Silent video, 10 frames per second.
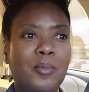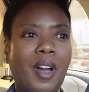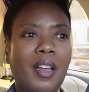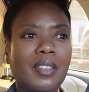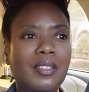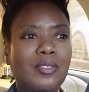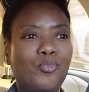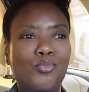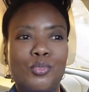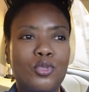I
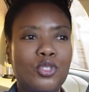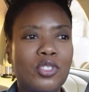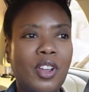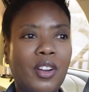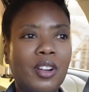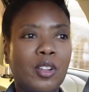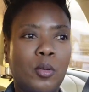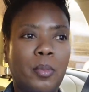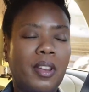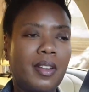can share a
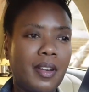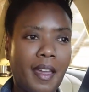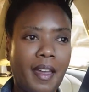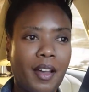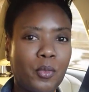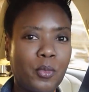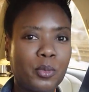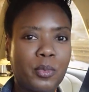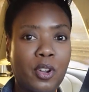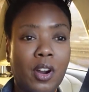little bit now with
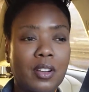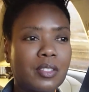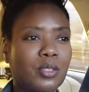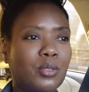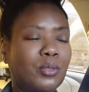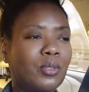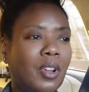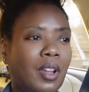regard to